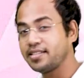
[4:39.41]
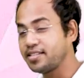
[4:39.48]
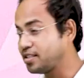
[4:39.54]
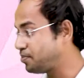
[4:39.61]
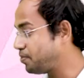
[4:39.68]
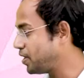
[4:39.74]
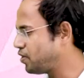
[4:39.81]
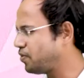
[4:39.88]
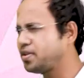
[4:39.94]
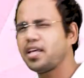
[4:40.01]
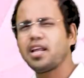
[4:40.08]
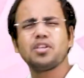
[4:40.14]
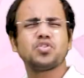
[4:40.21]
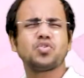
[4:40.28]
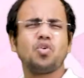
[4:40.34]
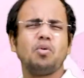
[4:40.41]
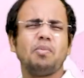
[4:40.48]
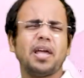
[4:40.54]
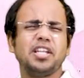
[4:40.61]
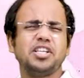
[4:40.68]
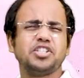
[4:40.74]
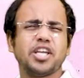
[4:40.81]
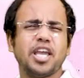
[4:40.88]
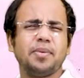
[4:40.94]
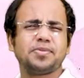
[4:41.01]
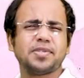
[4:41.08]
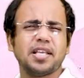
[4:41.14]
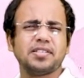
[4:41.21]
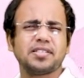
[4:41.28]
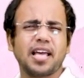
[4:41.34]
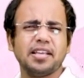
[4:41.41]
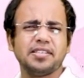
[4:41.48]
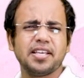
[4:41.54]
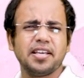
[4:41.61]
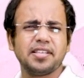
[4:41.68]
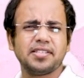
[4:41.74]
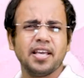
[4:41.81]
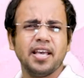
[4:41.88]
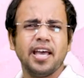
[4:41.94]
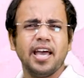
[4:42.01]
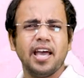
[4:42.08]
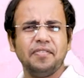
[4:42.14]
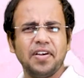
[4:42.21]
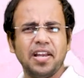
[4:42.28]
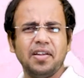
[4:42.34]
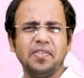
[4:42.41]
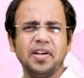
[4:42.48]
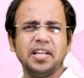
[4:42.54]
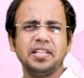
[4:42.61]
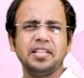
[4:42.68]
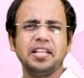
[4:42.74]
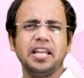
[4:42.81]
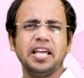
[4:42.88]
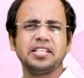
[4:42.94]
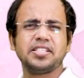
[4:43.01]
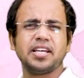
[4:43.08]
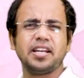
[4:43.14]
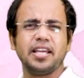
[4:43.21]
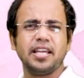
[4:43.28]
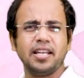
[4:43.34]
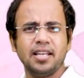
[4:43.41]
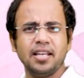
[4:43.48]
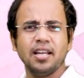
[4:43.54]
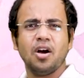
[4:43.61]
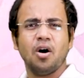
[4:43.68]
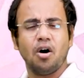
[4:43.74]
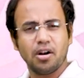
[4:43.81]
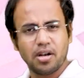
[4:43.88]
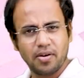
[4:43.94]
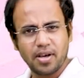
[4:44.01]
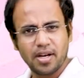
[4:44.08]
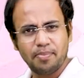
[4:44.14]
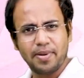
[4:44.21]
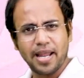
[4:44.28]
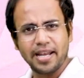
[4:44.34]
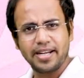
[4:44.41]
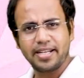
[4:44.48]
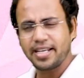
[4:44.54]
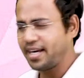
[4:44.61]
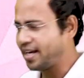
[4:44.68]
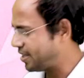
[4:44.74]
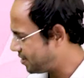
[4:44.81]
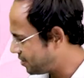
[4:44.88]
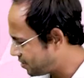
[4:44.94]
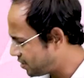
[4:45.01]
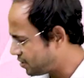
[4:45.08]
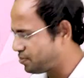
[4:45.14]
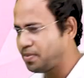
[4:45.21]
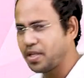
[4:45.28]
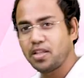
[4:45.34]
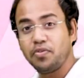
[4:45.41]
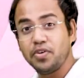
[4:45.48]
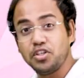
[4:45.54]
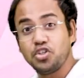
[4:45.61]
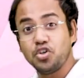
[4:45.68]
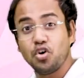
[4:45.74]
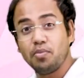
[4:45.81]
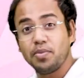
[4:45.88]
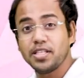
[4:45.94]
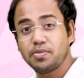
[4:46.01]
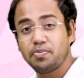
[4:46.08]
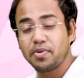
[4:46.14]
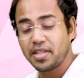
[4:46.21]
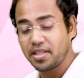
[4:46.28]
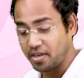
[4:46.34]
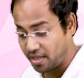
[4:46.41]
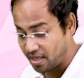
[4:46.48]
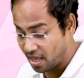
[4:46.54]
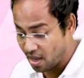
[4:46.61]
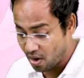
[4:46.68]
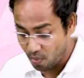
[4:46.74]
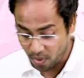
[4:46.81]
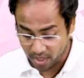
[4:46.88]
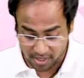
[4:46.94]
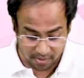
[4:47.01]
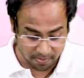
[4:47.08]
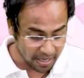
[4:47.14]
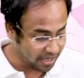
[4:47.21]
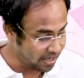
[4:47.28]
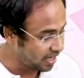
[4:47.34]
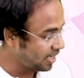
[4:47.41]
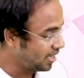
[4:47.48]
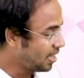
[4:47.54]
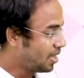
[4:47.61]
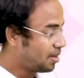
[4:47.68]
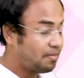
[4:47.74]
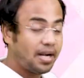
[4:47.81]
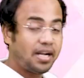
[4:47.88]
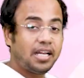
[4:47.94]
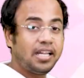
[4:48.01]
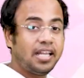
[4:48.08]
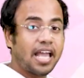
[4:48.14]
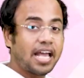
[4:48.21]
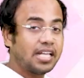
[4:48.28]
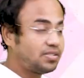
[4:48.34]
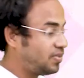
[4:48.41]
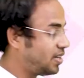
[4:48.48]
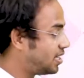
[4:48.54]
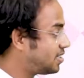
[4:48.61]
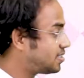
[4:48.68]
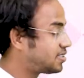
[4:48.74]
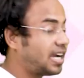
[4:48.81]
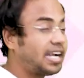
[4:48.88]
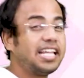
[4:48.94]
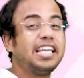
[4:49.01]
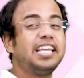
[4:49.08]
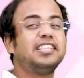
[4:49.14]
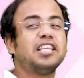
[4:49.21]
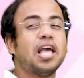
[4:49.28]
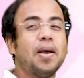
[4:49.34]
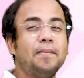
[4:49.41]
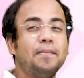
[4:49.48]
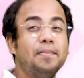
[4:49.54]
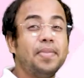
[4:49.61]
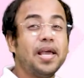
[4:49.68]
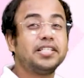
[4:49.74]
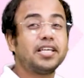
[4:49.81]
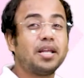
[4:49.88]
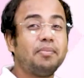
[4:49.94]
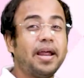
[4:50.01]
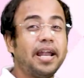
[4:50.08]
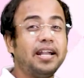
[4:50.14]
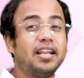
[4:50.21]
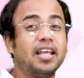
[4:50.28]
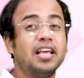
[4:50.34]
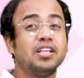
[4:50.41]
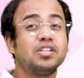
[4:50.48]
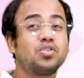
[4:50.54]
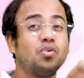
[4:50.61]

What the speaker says: This is Prithvi. There are so many shapes and sizes available in the nature on our planet Earth. This is Prithvi. Geo means Prithvi. What is metri? Metri, as we understand, is measurement.